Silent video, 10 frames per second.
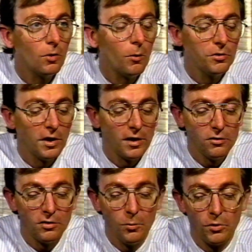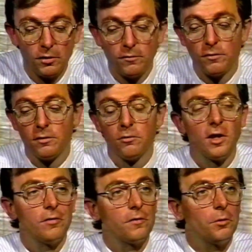You always had someone of the
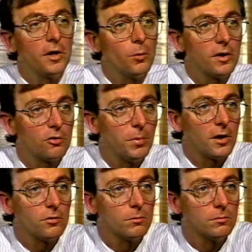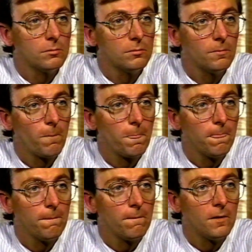left to right wing spectrum.
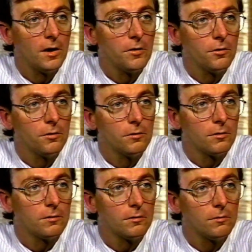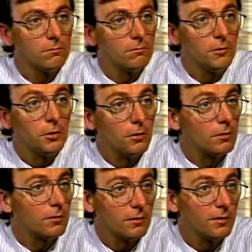Either, you
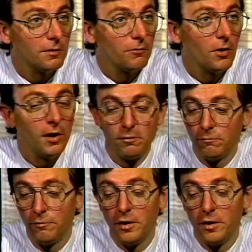know, you've got